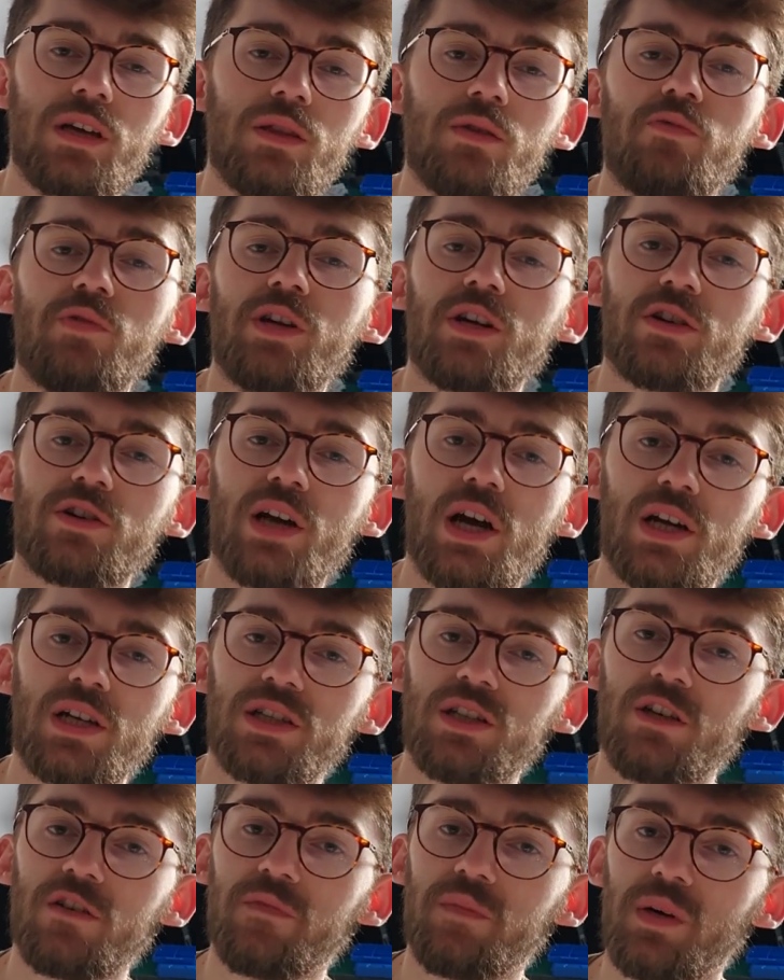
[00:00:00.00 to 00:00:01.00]
the rear
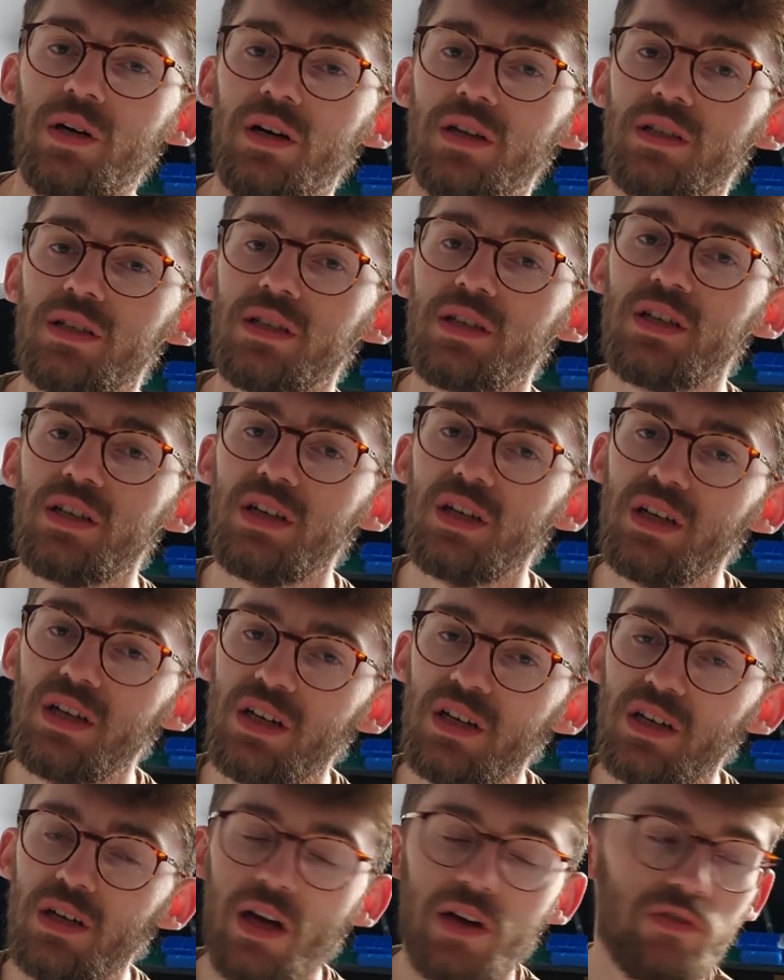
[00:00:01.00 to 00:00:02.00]
crankshaft part.
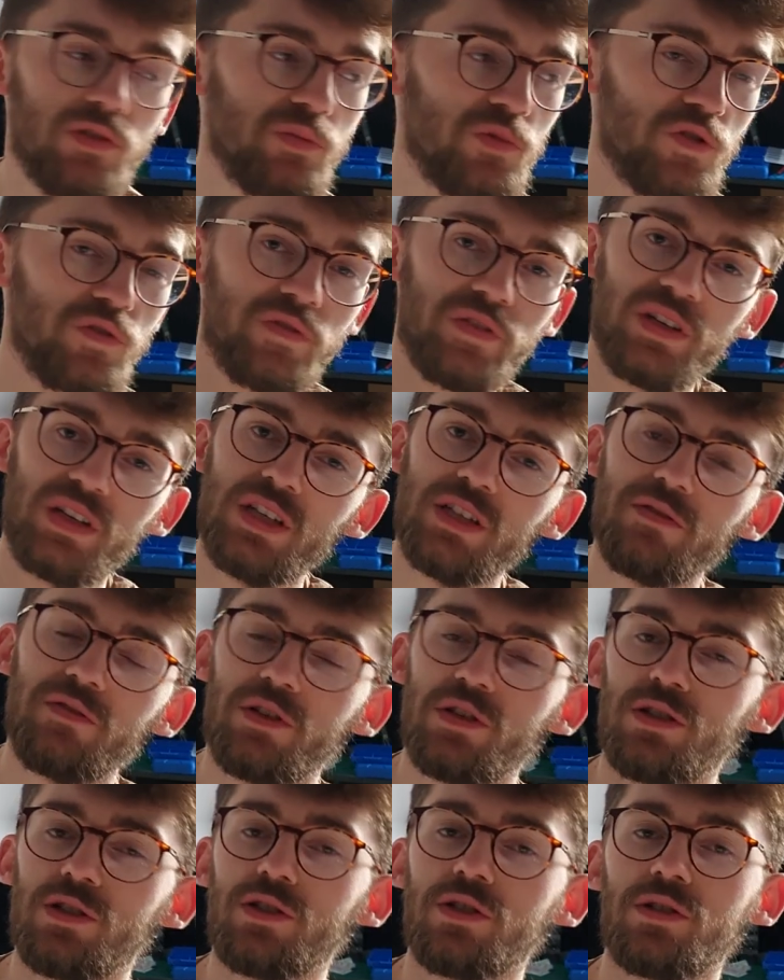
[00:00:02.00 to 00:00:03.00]
I removed the need for
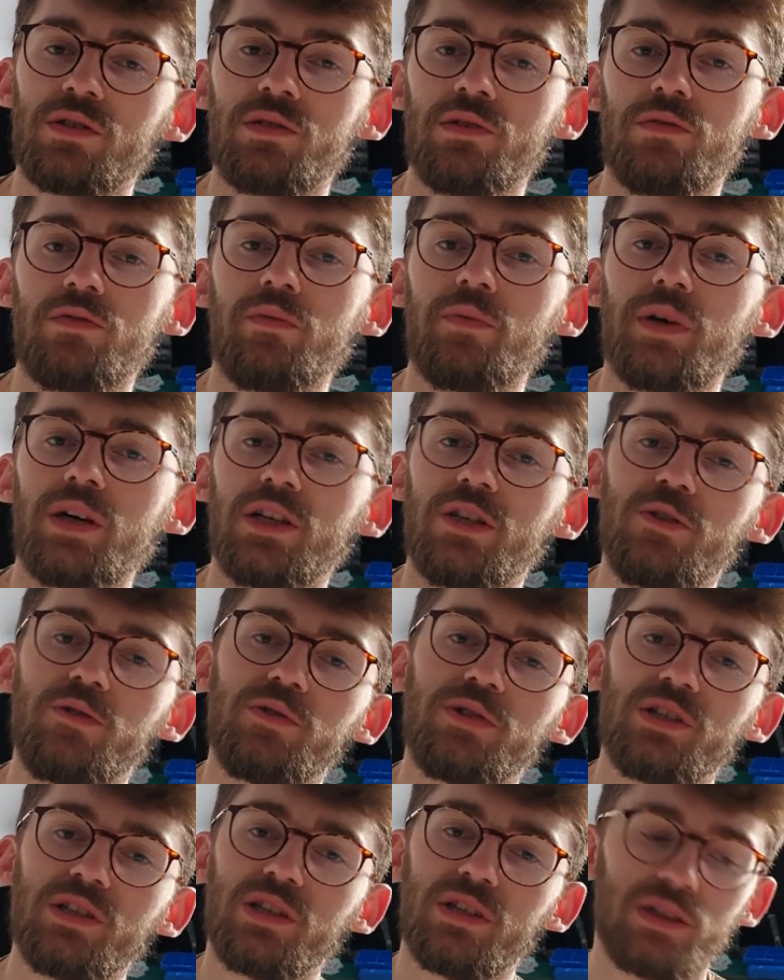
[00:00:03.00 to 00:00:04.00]
a screw by
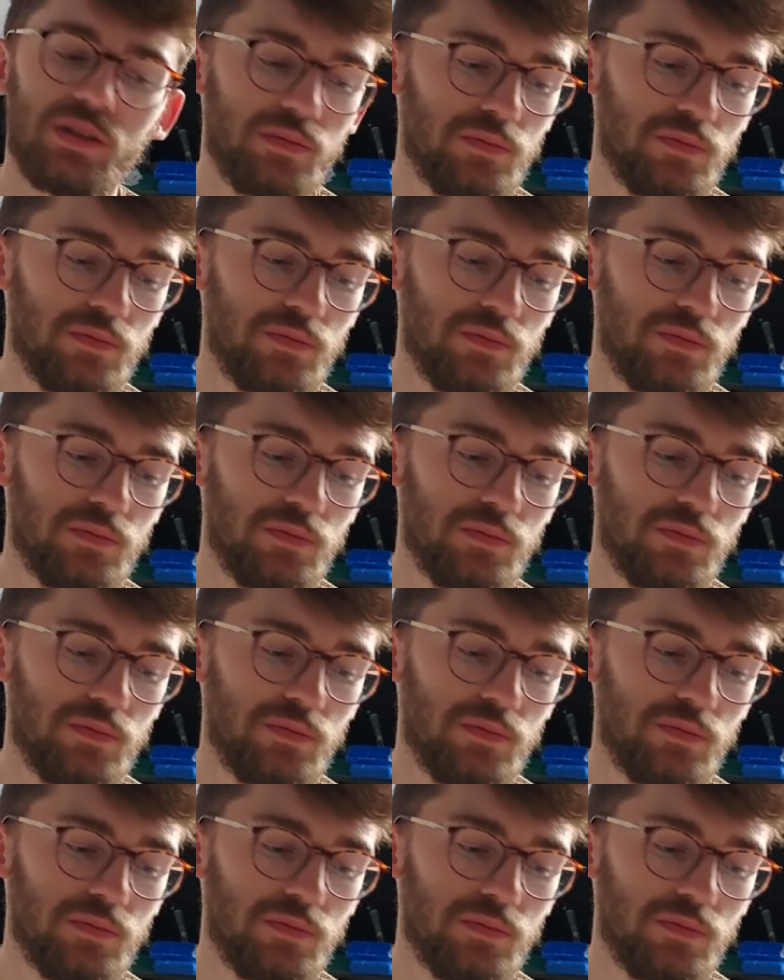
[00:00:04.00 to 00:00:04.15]
using a